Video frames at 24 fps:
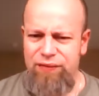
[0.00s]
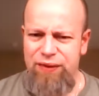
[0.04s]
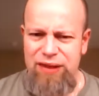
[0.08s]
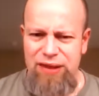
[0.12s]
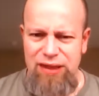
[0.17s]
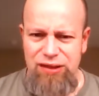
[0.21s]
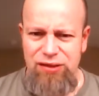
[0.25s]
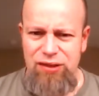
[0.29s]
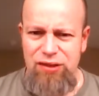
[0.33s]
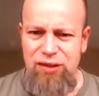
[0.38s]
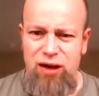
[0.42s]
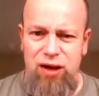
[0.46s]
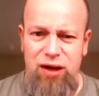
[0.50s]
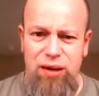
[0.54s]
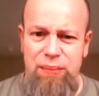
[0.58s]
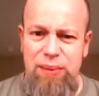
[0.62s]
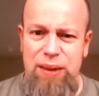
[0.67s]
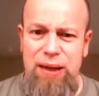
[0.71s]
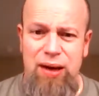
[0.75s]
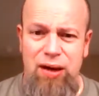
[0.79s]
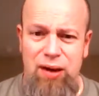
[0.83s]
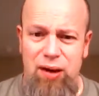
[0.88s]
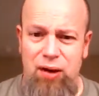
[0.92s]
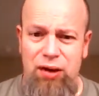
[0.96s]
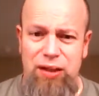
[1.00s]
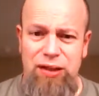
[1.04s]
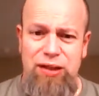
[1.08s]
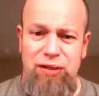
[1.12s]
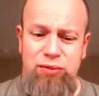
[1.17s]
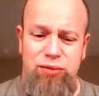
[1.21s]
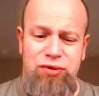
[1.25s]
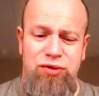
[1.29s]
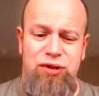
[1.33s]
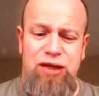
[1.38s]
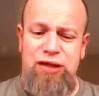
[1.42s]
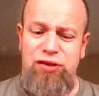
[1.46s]
I think this is going to be an
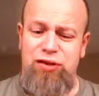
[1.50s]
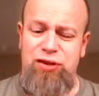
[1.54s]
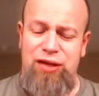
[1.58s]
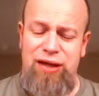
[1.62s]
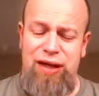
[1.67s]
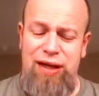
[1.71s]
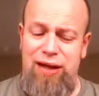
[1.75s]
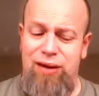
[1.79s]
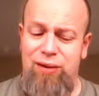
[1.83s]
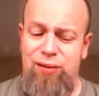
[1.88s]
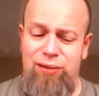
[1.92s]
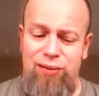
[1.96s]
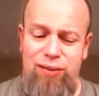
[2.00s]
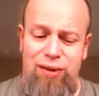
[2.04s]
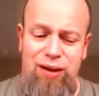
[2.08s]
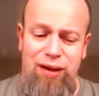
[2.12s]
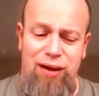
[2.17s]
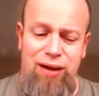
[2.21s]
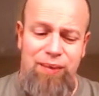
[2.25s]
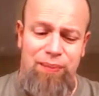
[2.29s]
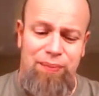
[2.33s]
ideal session now.